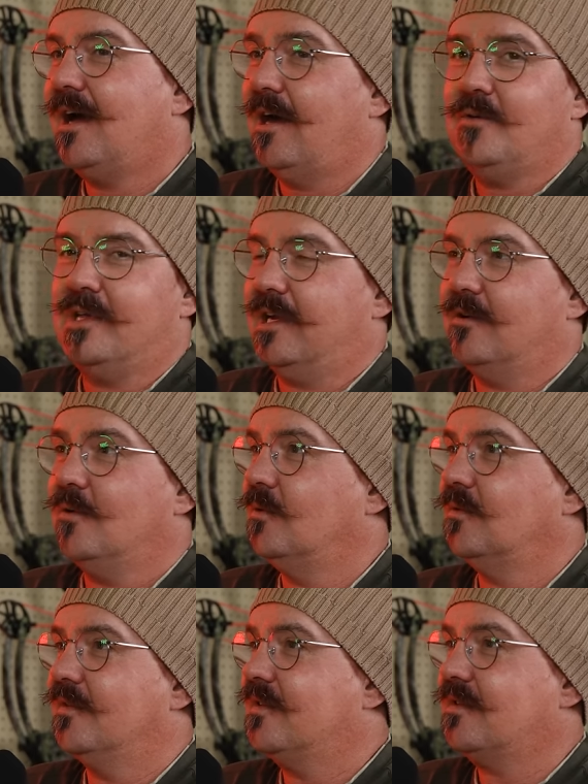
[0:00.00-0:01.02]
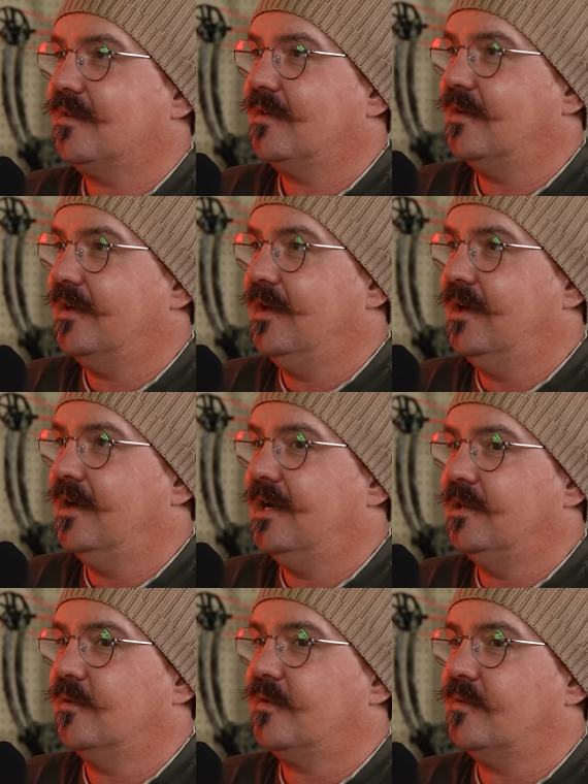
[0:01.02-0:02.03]
I don't think it holds. Uh,
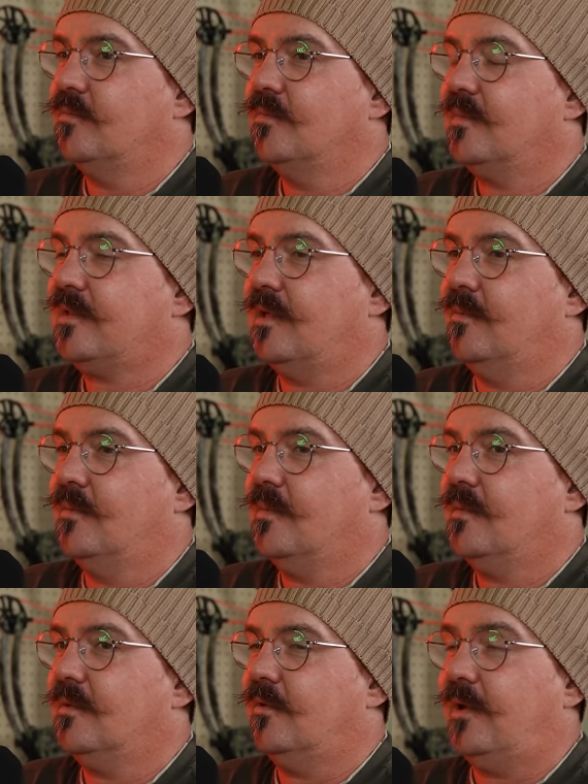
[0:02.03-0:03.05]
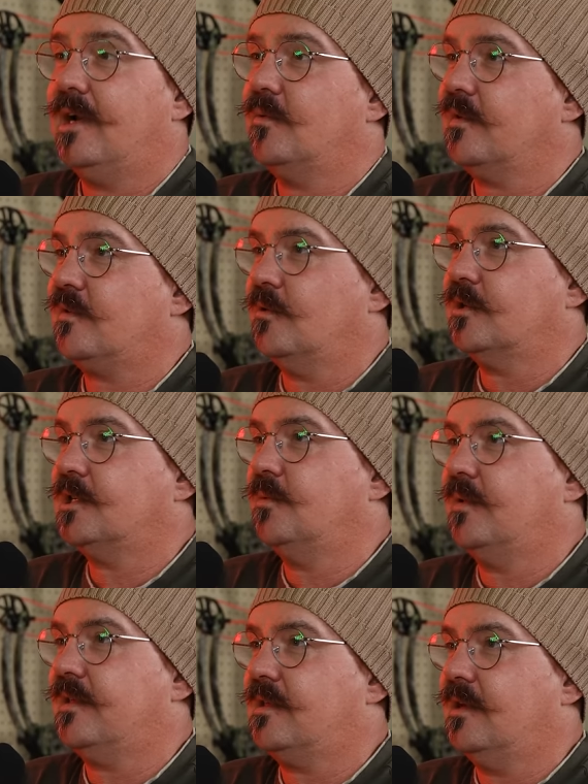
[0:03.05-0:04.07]
and there's some some great research that
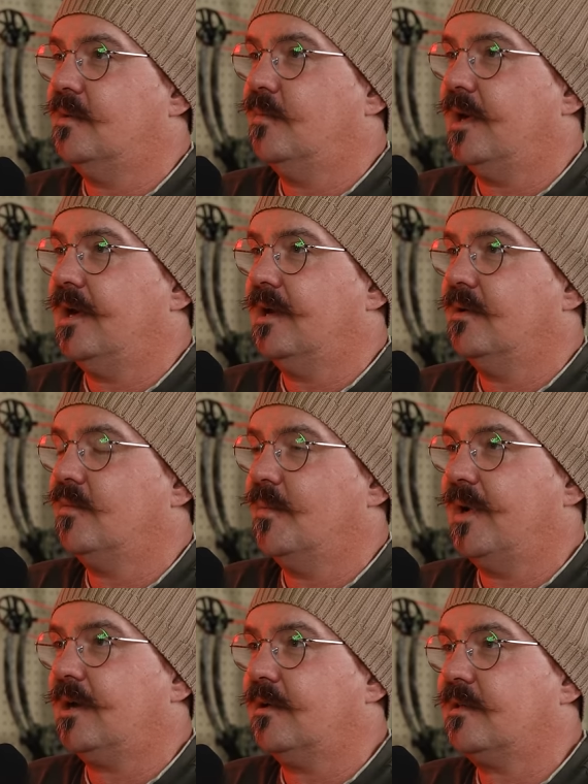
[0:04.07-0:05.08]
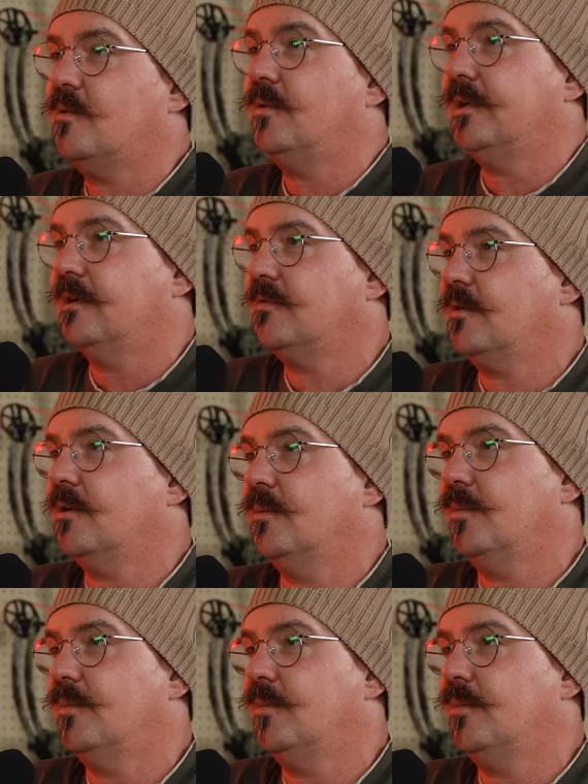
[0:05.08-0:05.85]
was done by Rebecca Solnit for her